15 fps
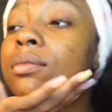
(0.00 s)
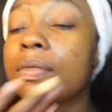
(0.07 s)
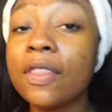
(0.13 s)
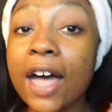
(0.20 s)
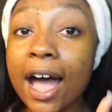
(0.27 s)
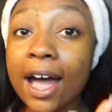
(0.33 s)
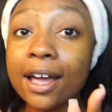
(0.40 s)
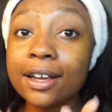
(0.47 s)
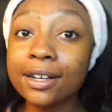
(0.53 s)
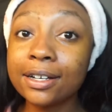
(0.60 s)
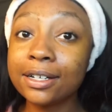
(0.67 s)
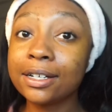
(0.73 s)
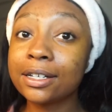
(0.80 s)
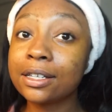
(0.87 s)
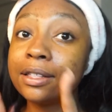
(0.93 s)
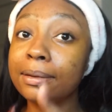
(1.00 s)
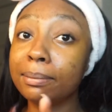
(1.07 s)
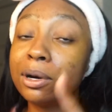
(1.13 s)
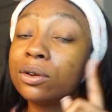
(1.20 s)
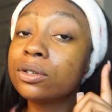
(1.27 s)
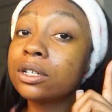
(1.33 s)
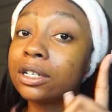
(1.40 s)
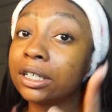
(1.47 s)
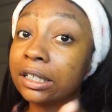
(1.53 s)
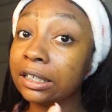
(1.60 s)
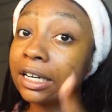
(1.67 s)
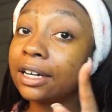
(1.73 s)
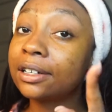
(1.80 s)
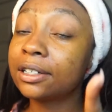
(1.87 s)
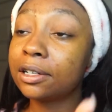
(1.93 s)
That is the most
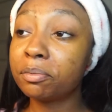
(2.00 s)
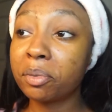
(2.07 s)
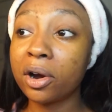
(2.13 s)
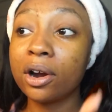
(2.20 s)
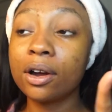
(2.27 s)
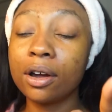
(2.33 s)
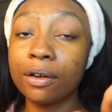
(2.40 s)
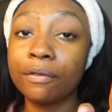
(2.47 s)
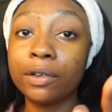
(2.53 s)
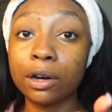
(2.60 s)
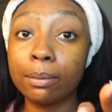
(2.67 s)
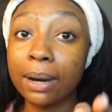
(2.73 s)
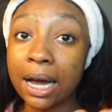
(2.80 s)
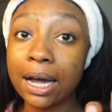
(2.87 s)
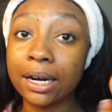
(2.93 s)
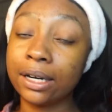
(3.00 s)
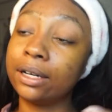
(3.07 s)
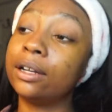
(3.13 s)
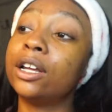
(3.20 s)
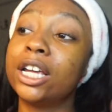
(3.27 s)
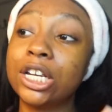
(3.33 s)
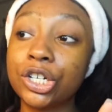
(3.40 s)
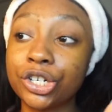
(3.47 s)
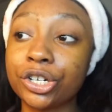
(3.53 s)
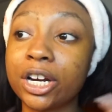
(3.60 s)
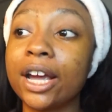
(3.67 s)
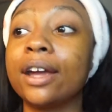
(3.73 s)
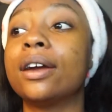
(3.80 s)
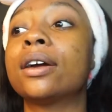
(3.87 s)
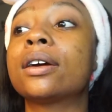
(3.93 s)
neglected part of your body, is your
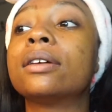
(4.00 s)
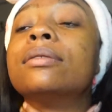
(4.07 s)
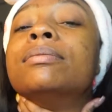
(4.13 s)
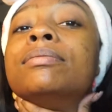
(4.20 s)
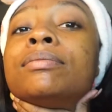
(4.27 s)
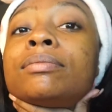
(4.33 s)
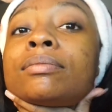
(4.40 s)
neck.